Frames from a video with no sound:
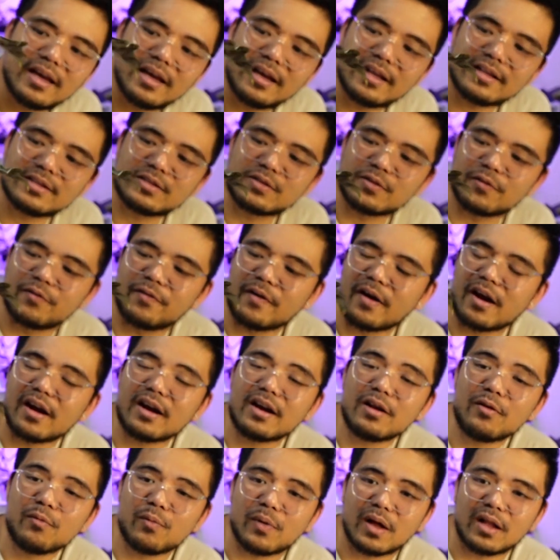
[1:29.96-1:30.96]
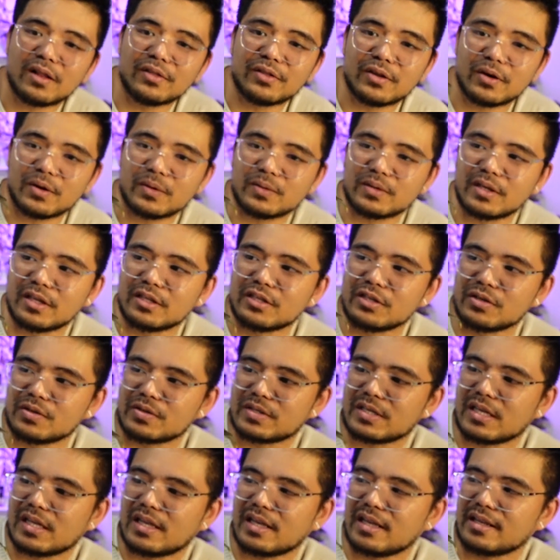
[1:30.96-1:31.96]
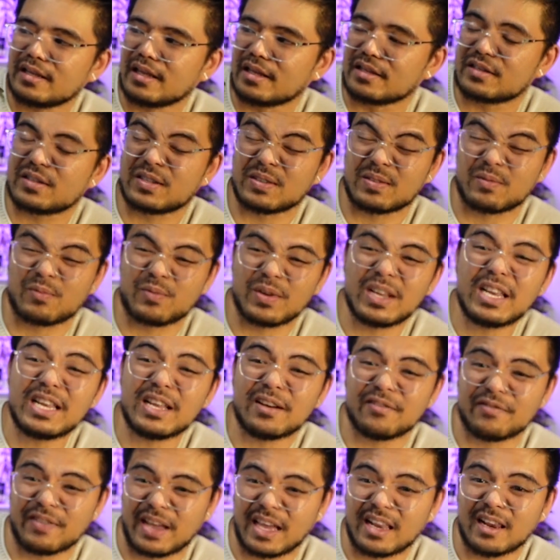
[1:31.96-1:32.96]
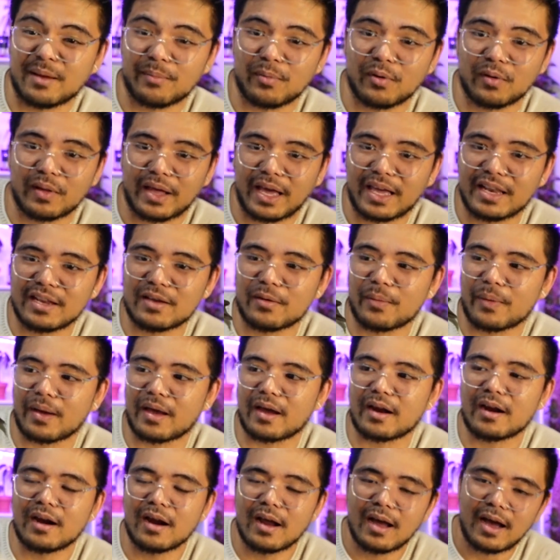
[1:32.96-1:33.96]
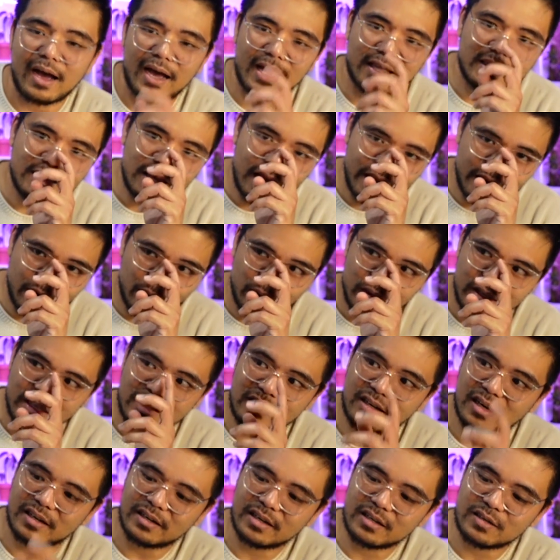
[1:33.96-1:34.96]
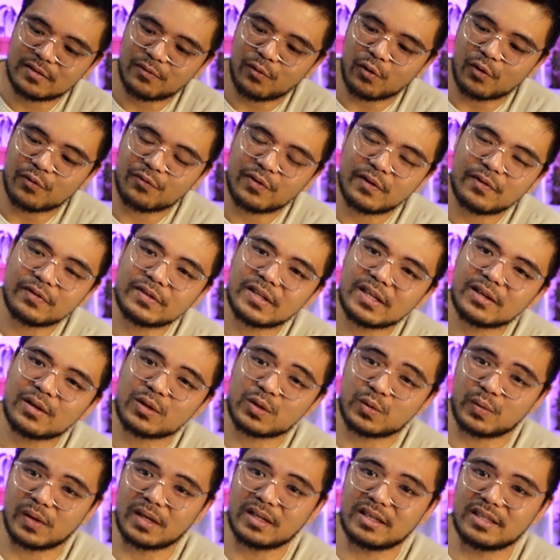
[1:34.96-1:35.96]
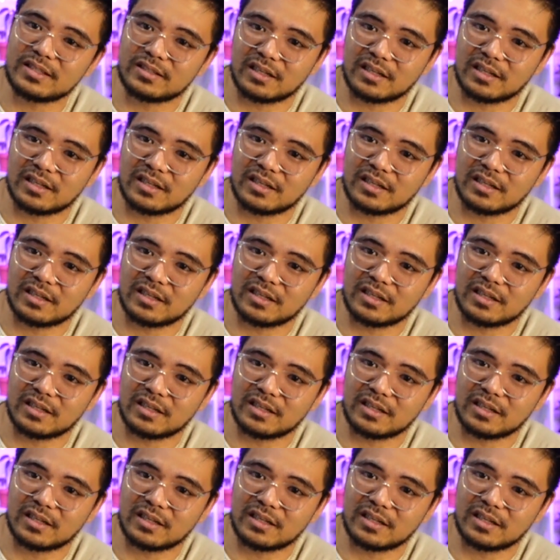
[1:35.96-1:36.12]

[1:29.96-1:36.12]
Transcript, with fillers: it's very well known in New Zealand. It's really available anywhere. I think I only got this for 15 or 20